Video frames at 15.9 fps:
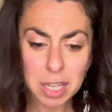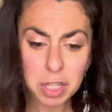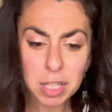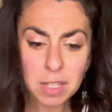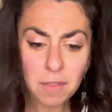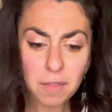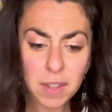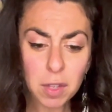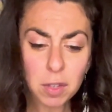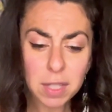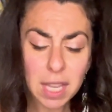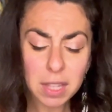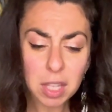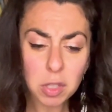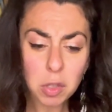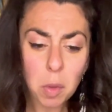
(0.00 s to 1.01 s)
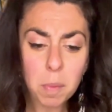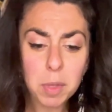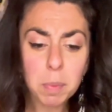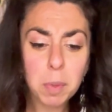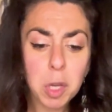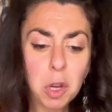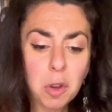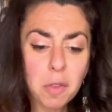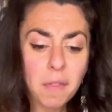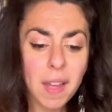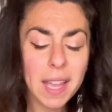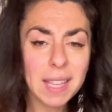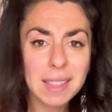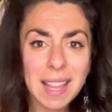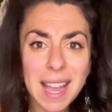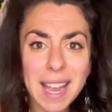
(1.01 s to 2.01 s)
just feels like this almost
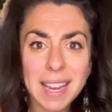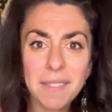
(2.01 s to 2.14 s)
purifying light.